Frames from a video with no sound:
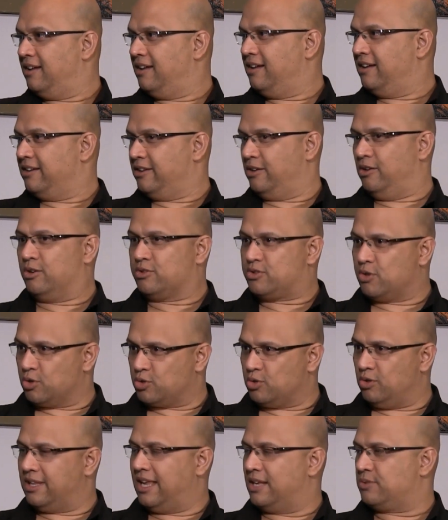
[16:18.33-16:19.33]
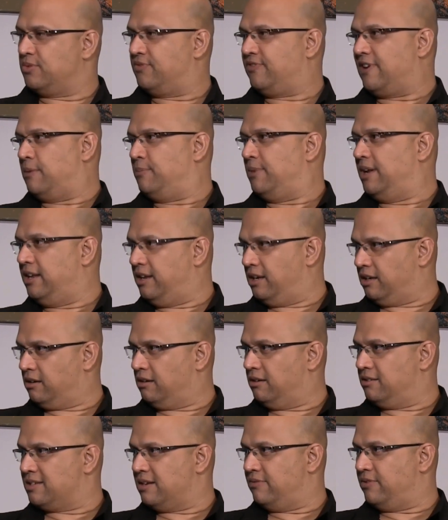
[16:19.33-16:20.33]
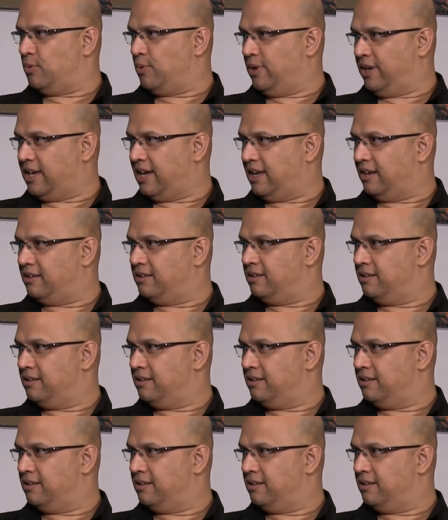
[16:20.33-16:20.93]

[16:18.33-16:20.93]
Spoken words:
You know, social dance with 5 million girls every weekend.